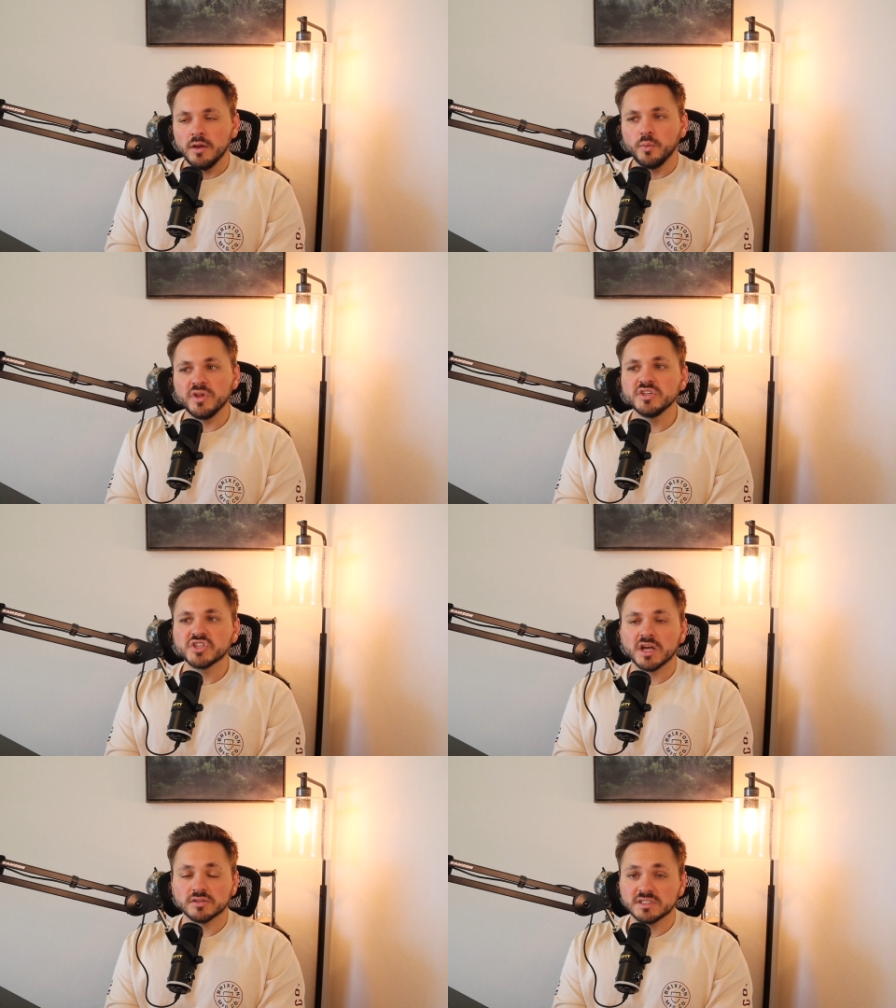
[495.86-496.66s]
we
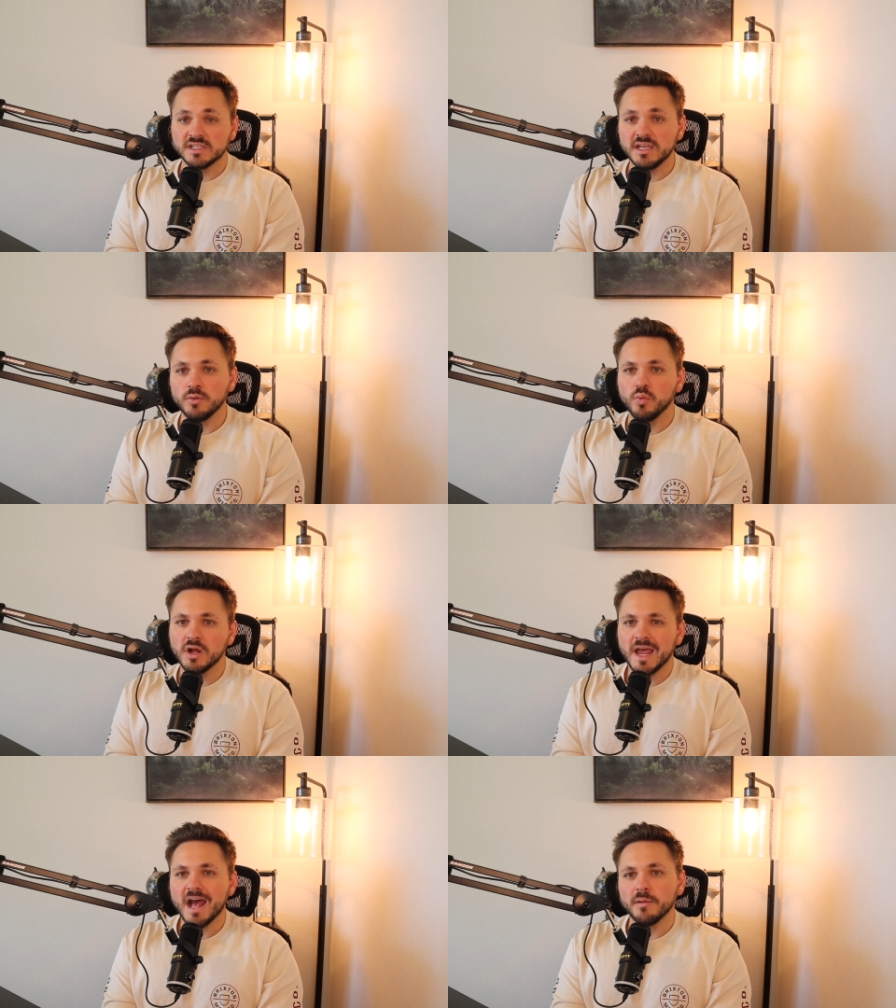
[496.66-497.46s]
shall see what
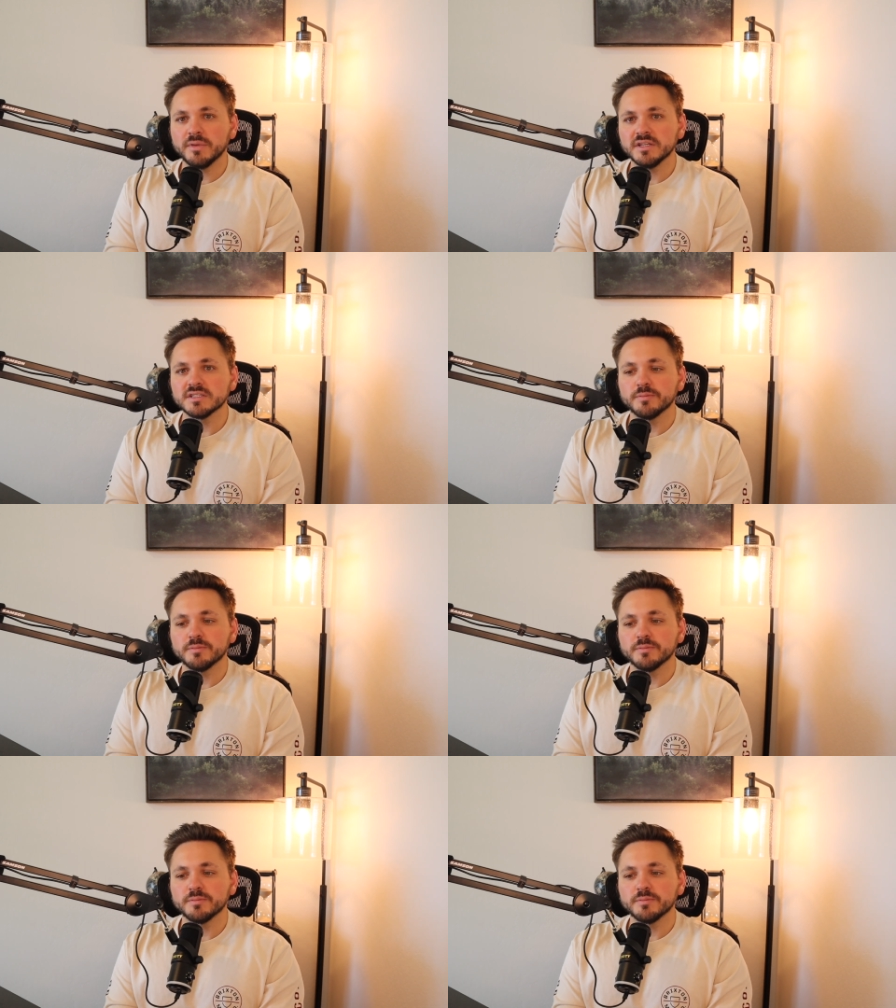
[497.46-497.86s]
happens,